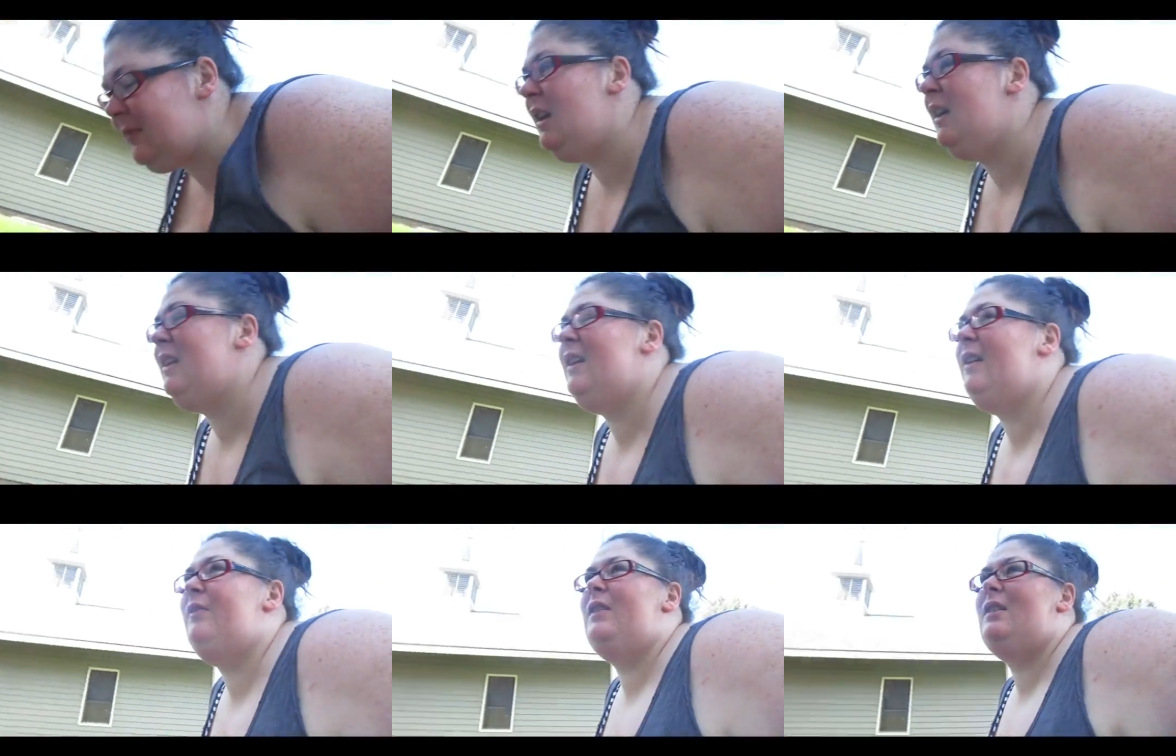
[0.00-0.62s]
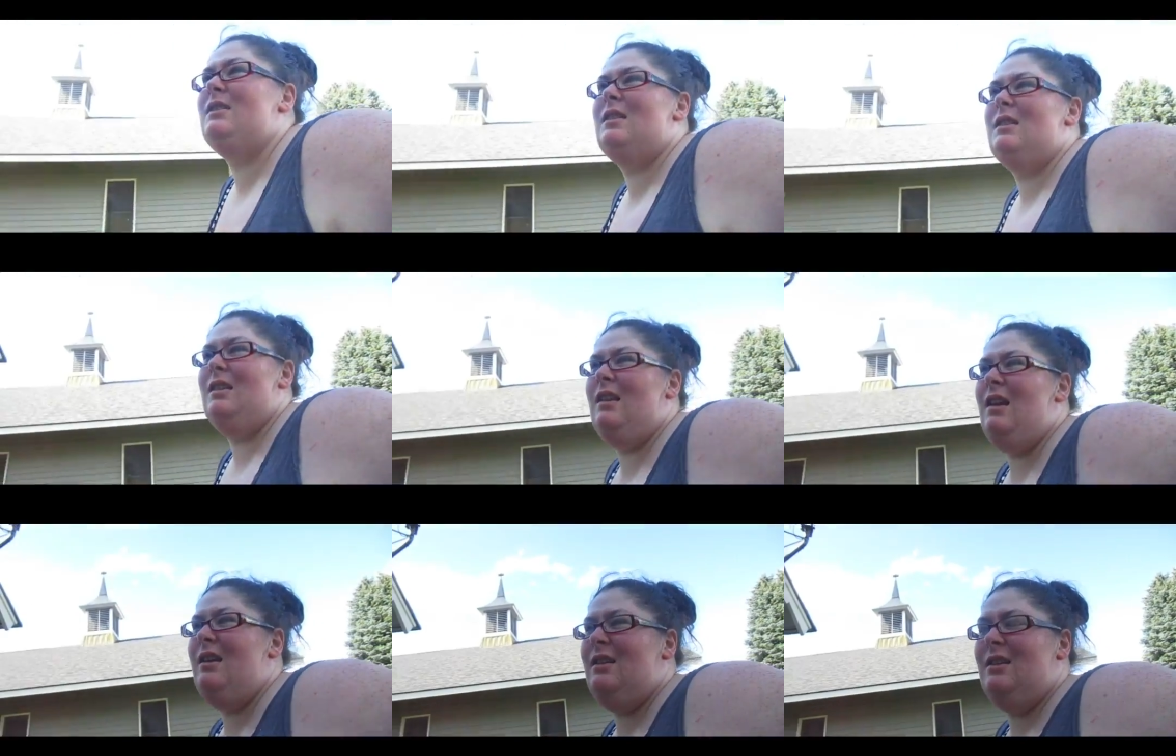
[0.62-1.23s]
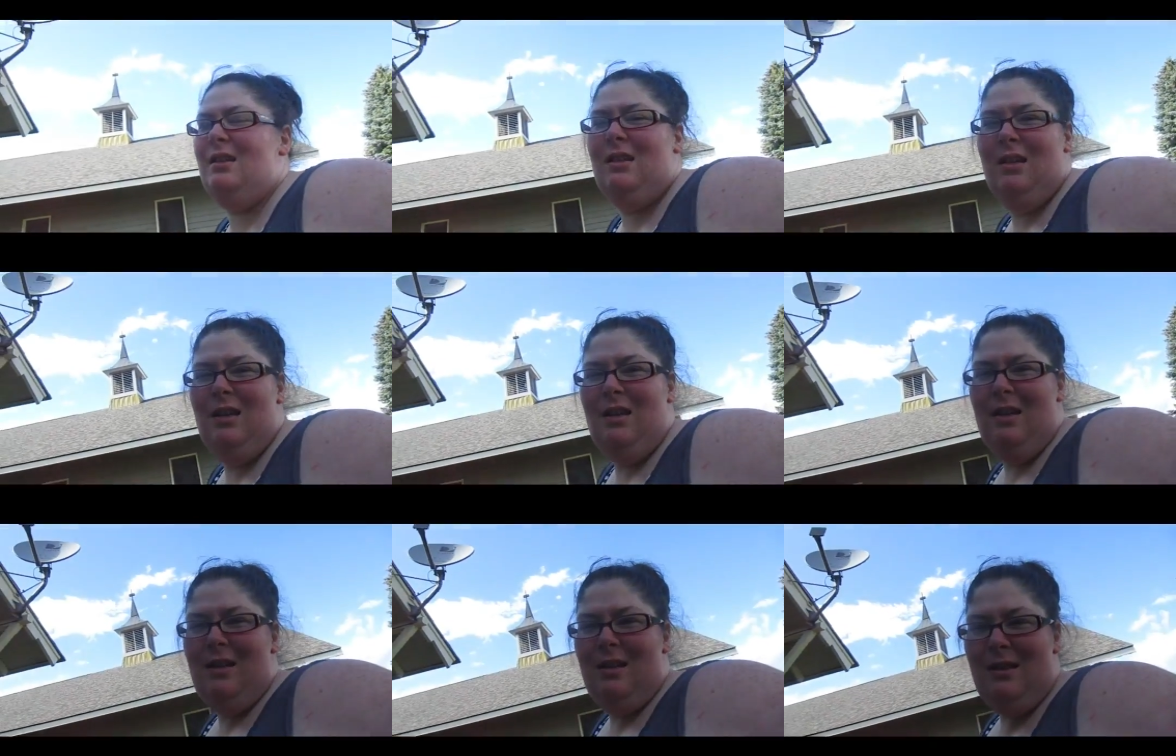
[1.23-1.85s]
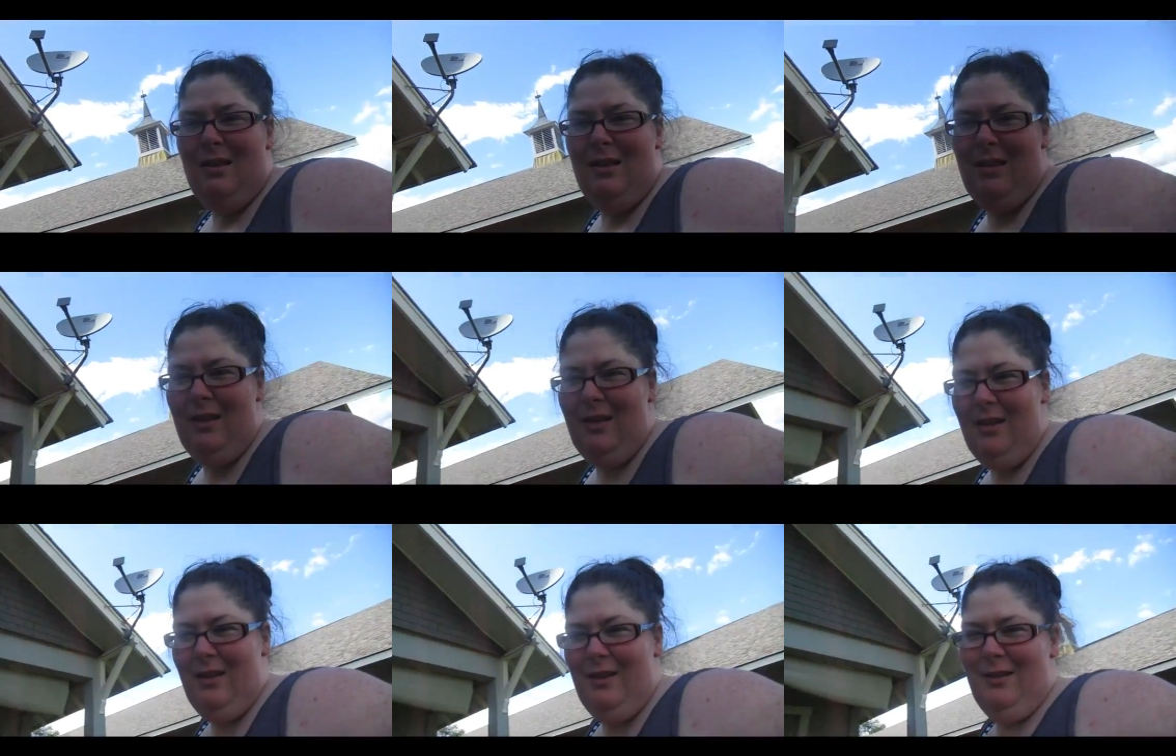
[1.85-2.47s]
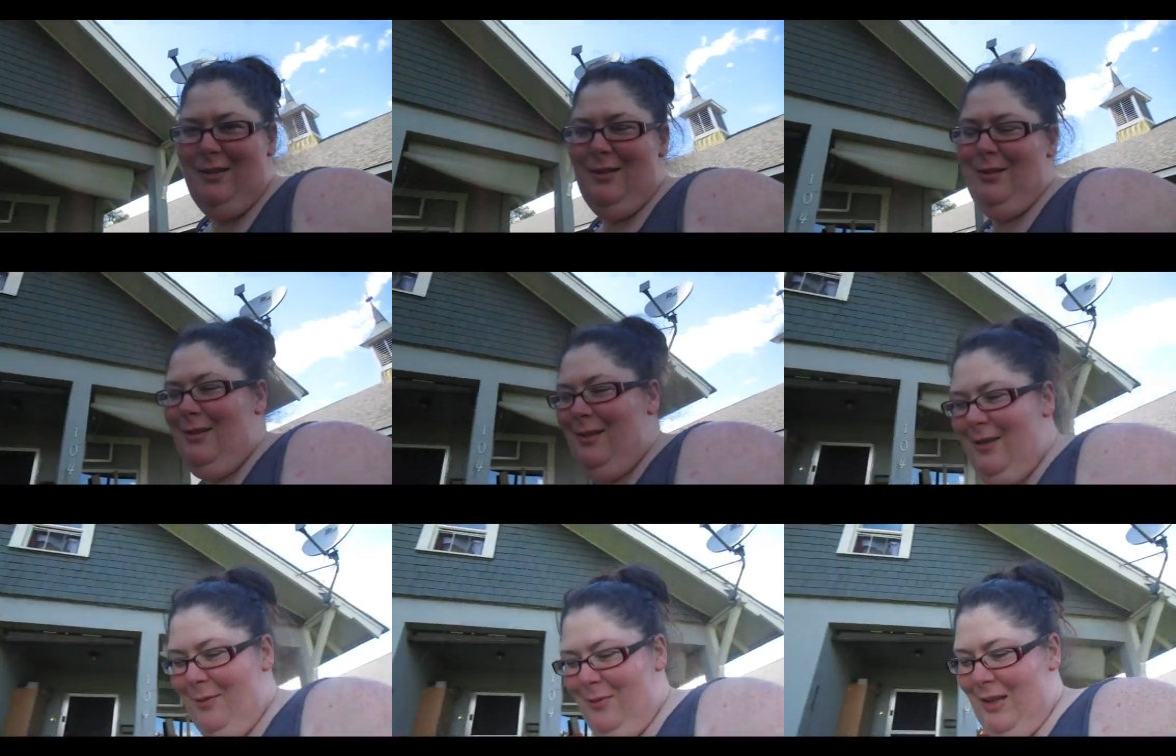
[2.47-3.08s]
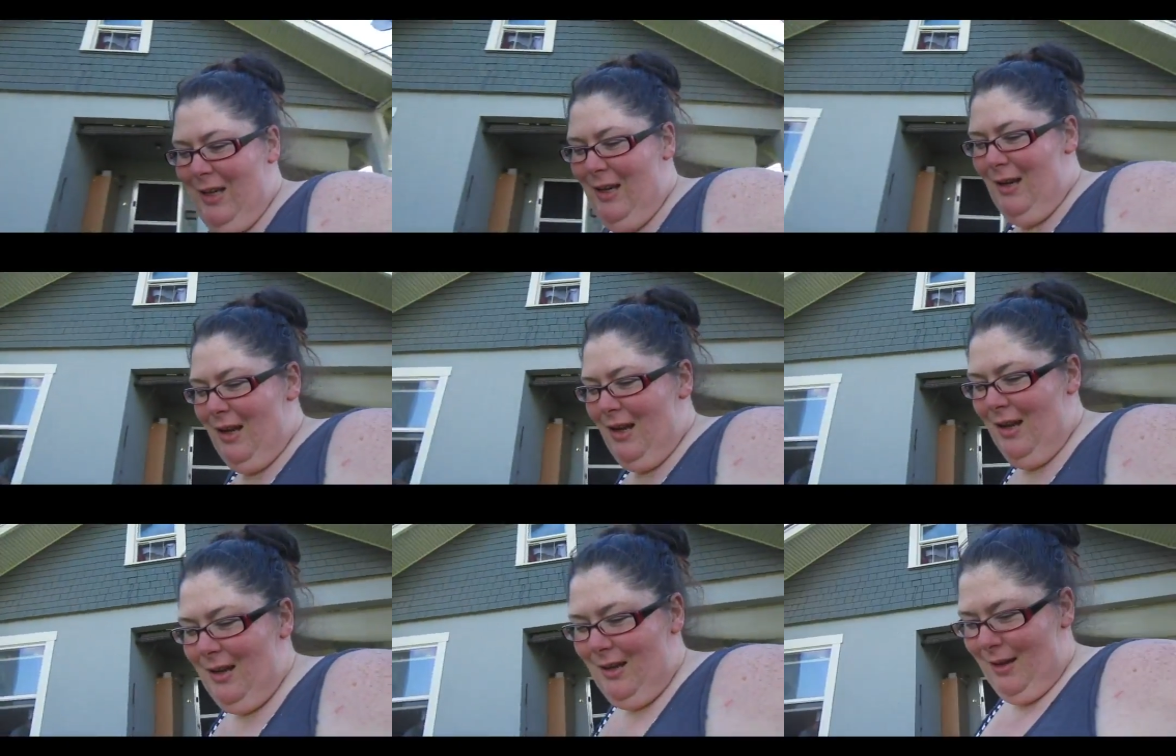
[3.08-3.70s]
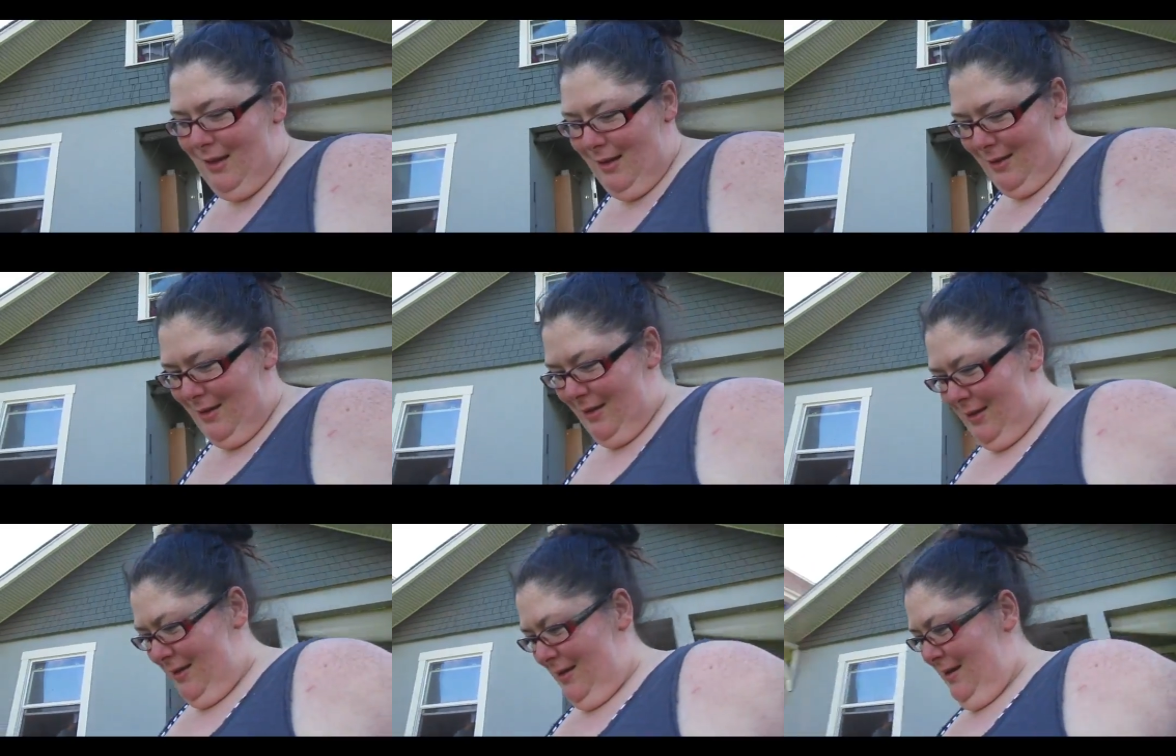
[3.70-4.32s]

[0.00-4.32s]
I convinced Lex she'll leave Kitten Hickies.